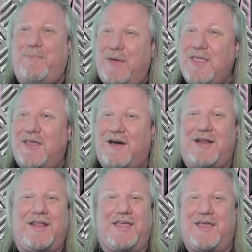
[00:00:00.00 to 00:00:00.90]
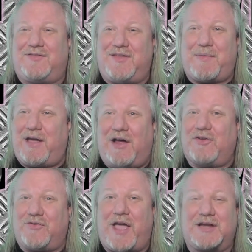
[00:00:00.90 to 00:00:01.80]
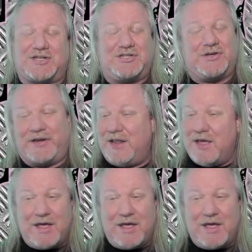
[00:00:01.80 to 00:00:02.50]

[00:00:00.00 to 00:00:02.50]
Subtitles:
opinion on it and see my honest reaction to it.